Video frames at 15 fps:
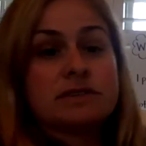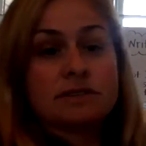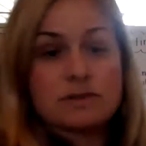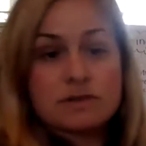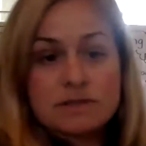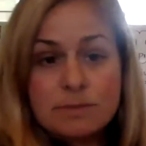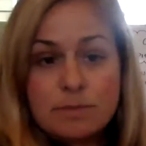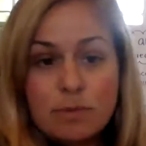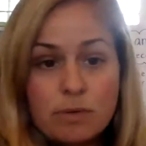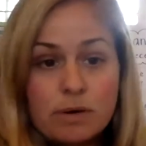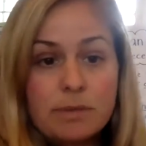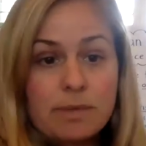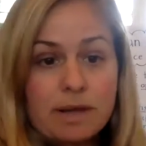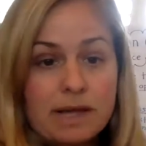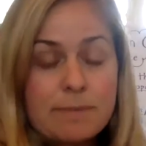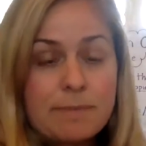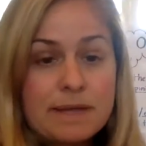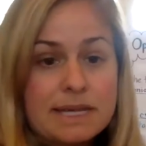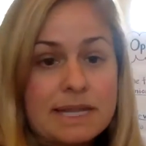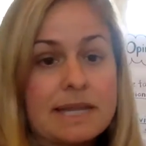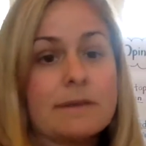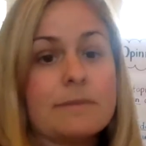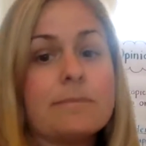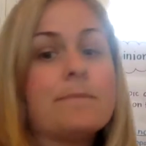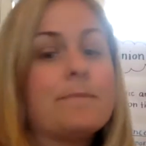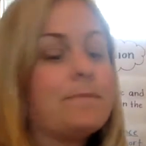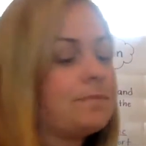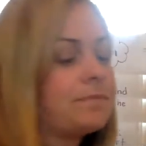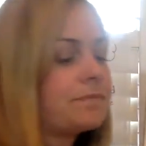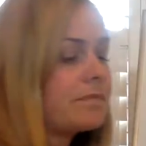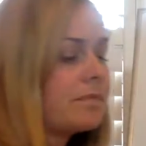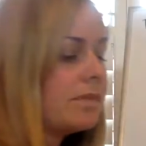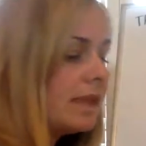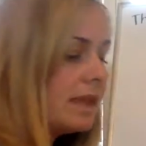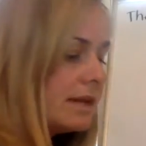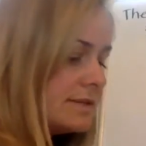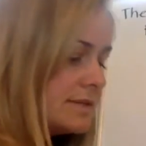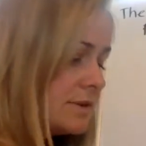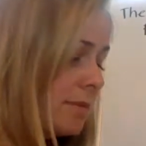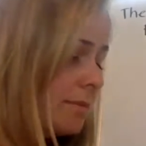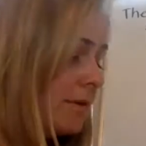to support my opinion. So I'm